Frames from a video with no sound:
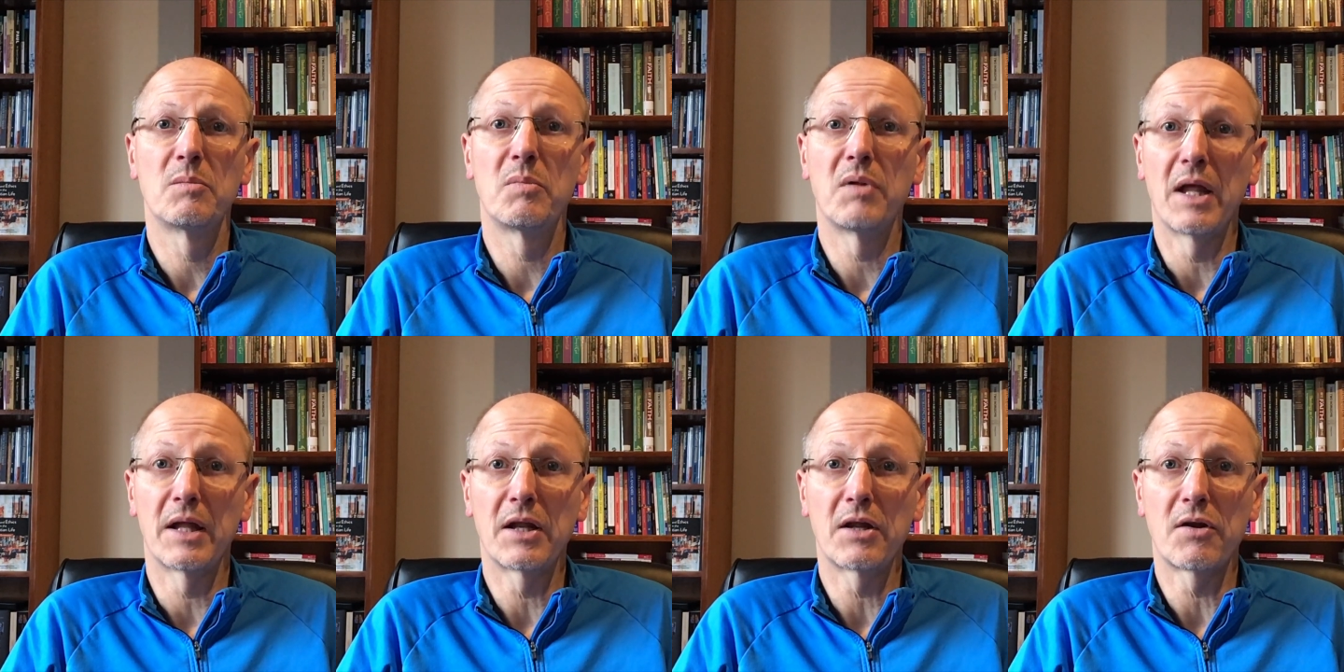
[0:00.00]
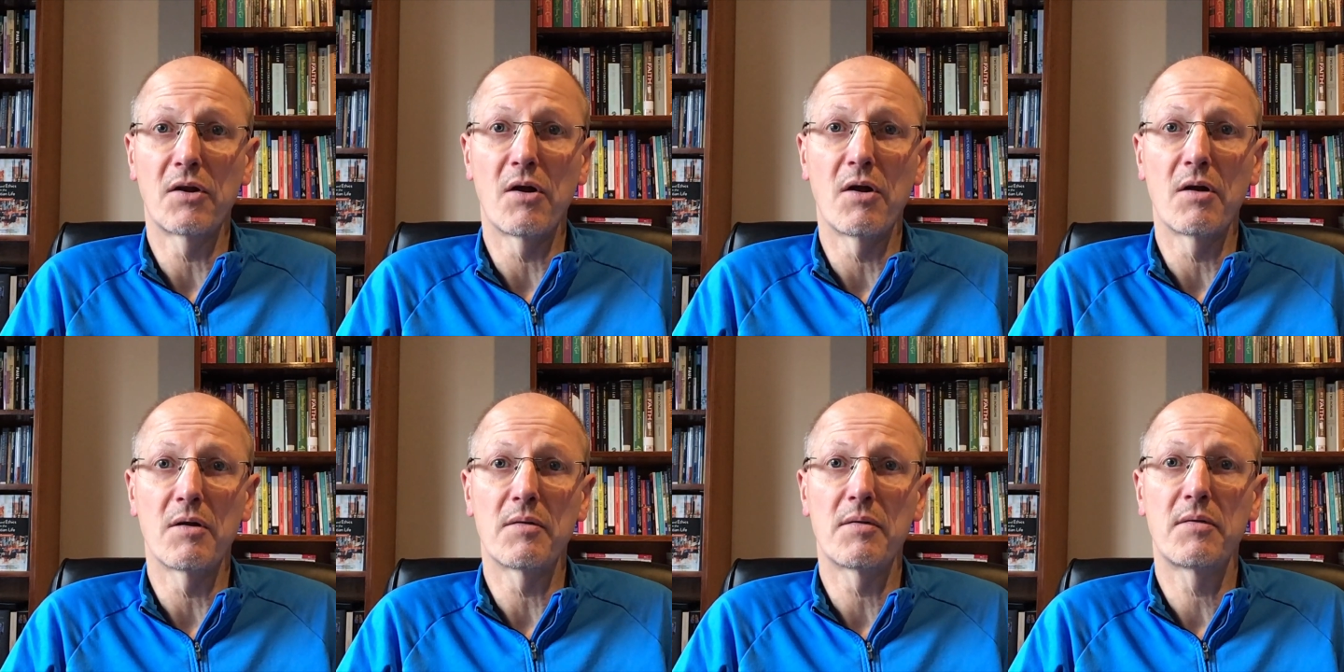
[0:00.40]
planet
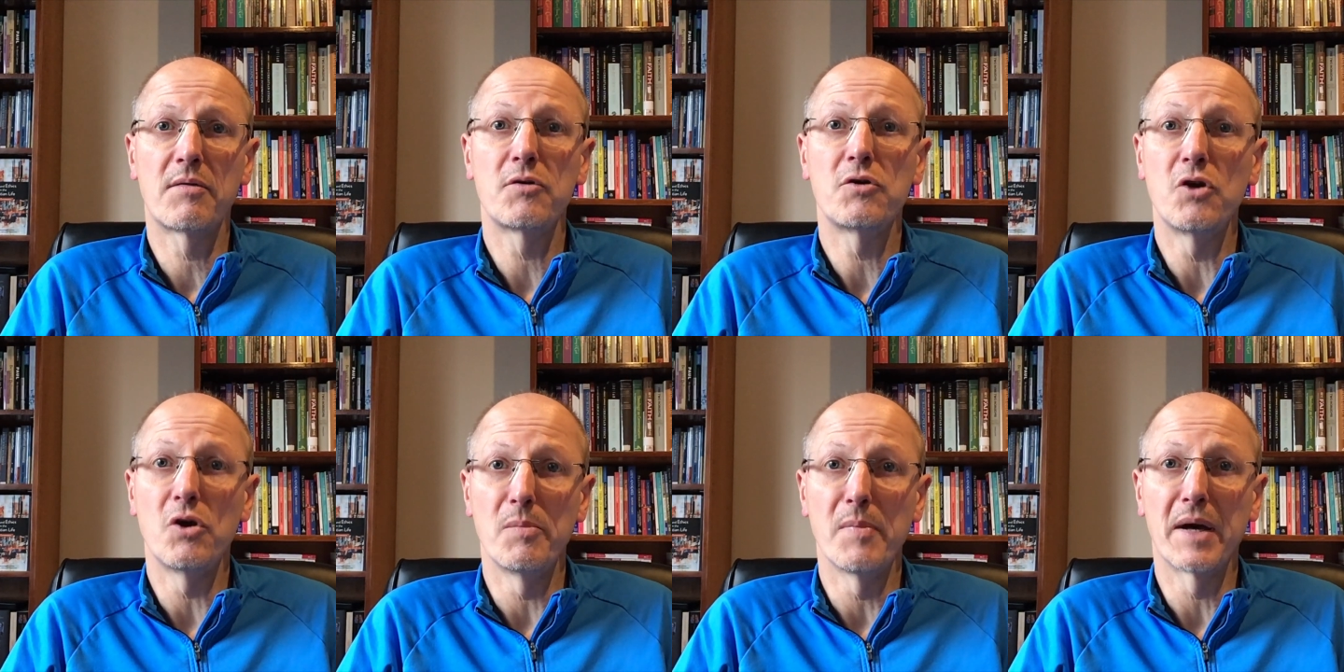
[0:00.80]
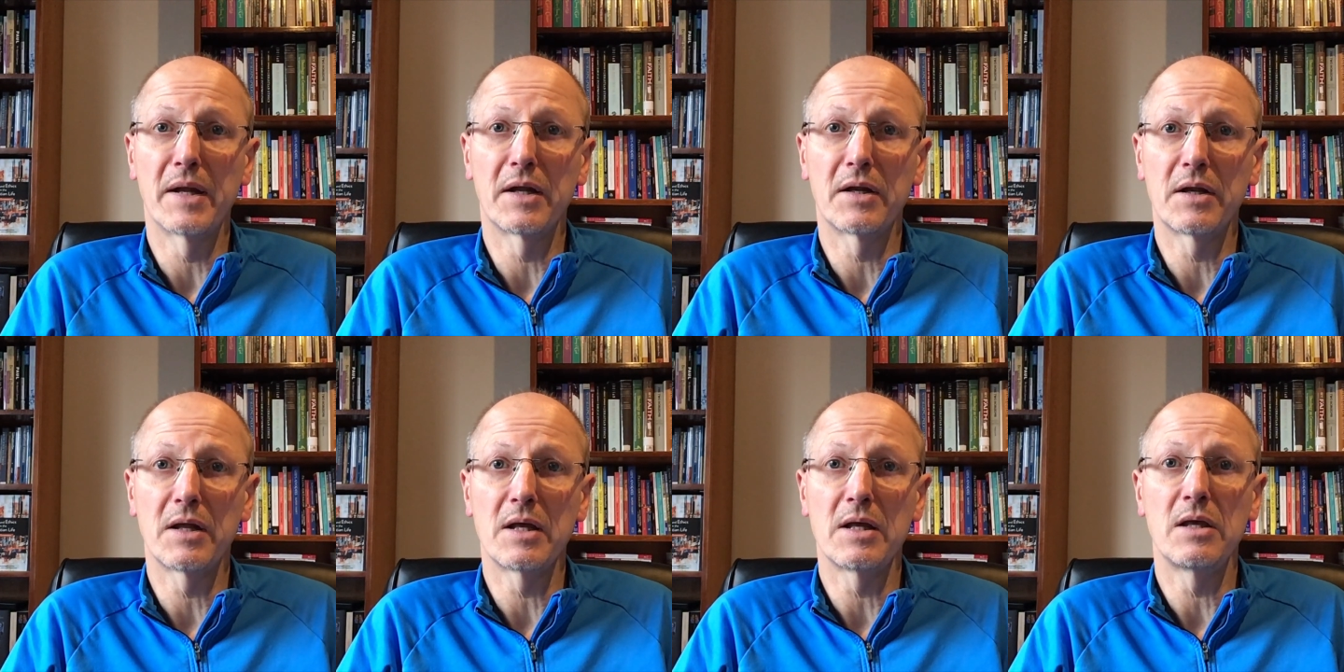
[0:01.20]
Earth,
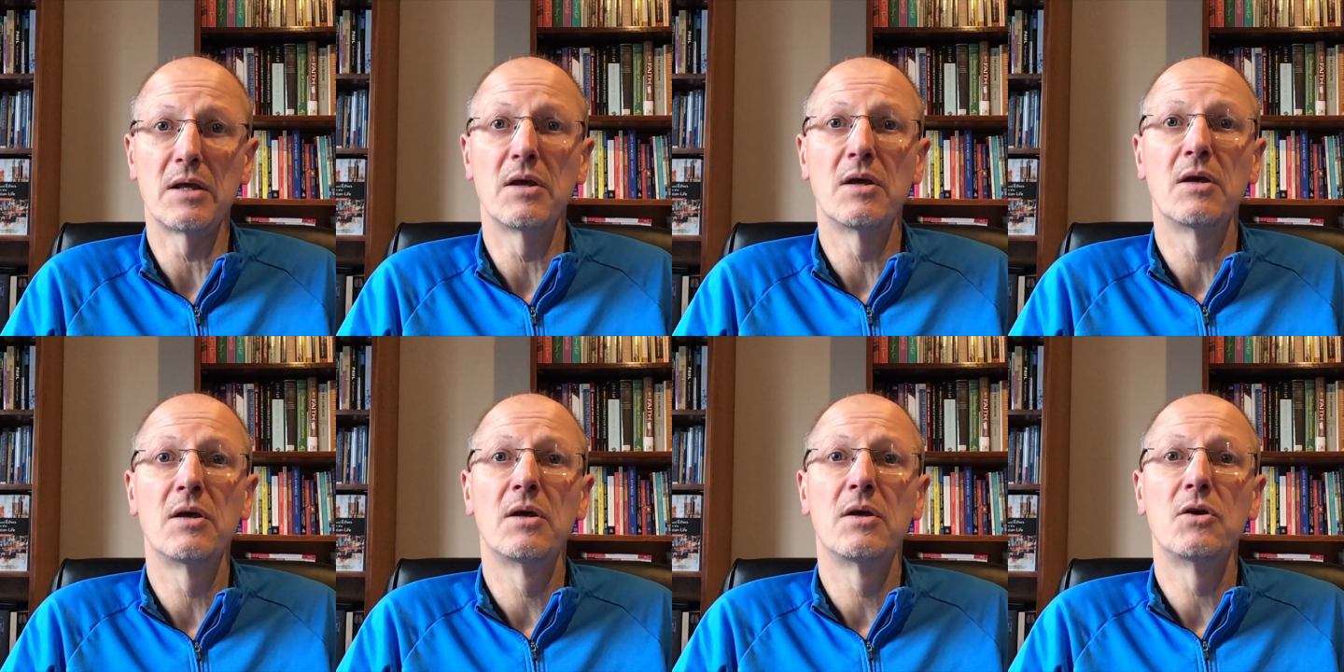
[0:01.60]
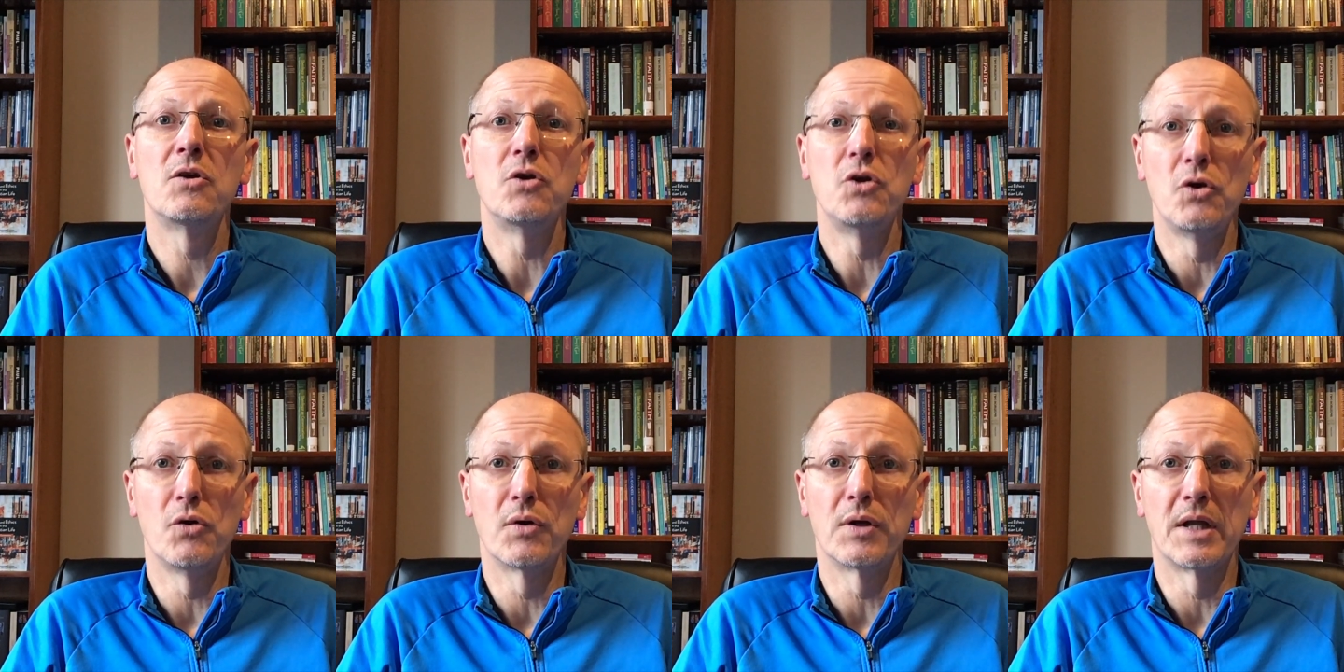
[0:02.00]
humanity,
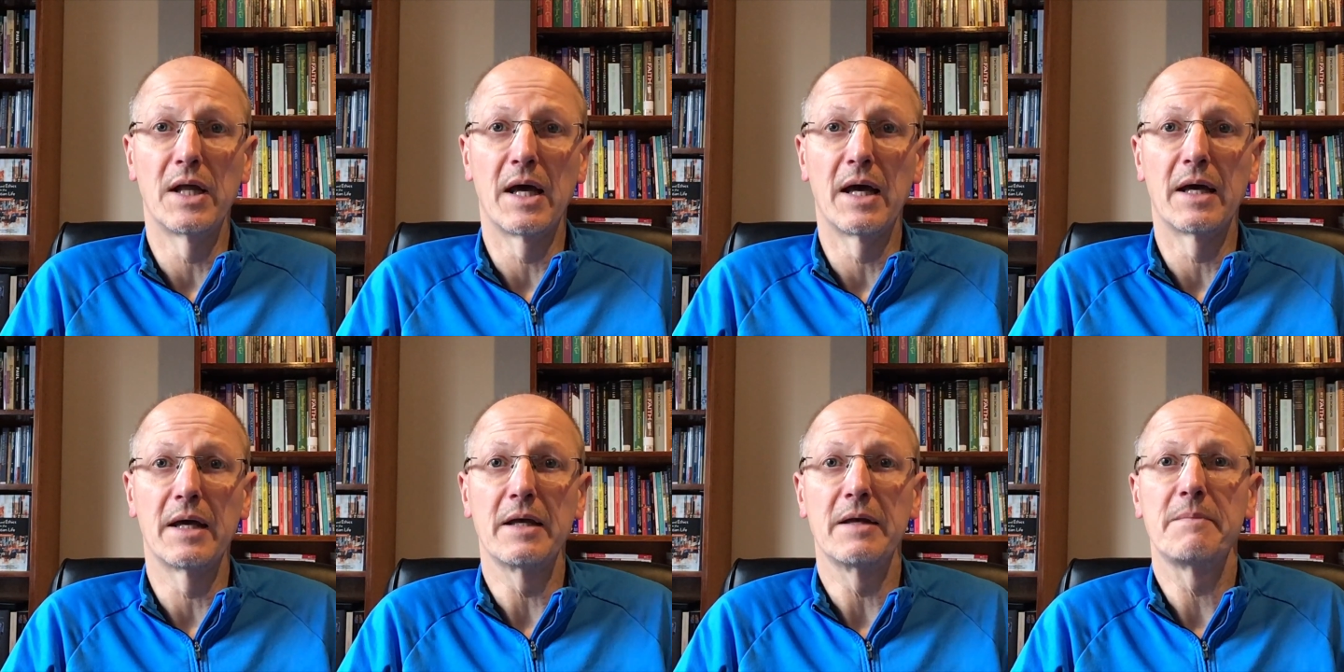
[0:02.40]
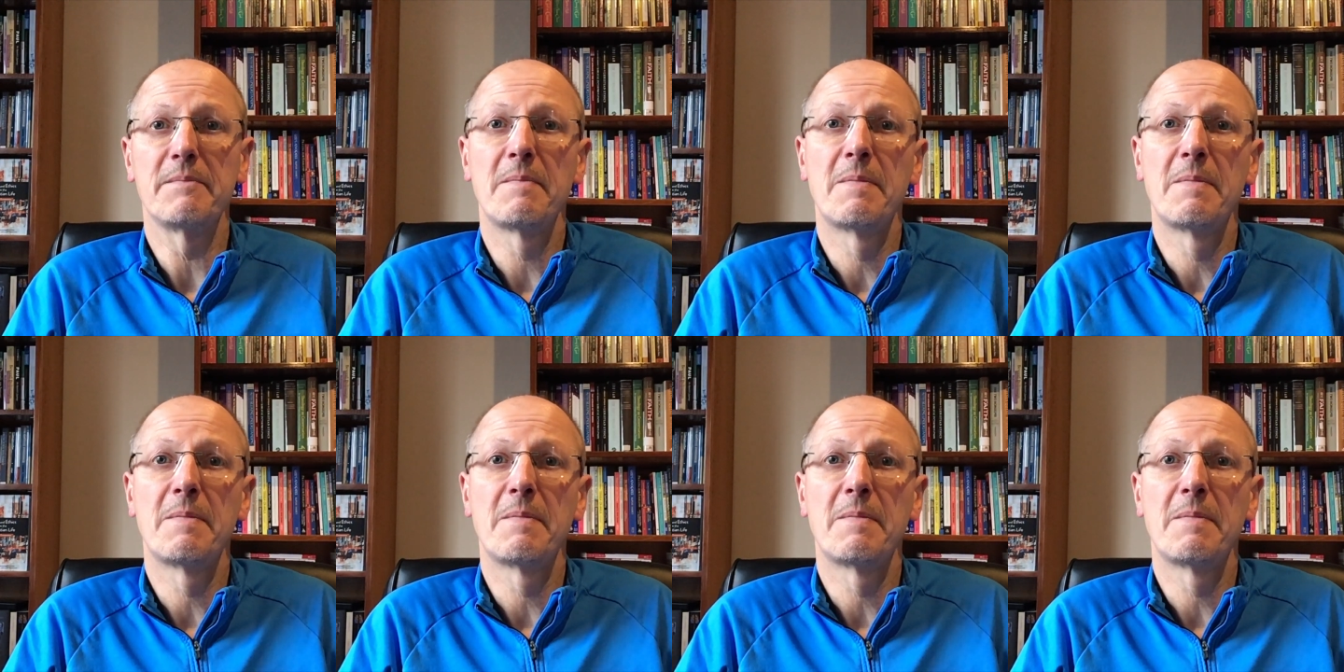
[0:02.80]
you and I.